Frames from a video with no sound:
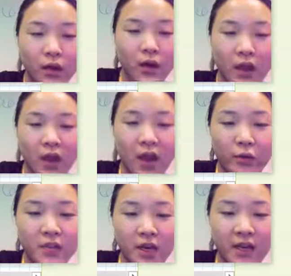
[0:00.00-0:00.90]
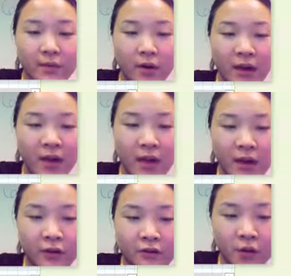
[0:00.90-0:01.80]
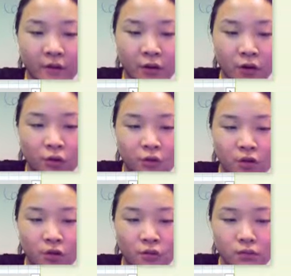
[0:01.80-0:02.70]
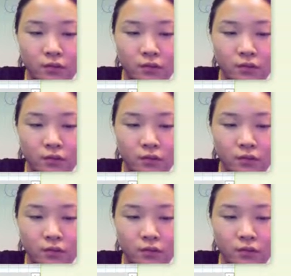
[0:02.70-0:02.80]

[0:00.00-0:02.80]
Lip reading: and we're talking about AL. So we have O2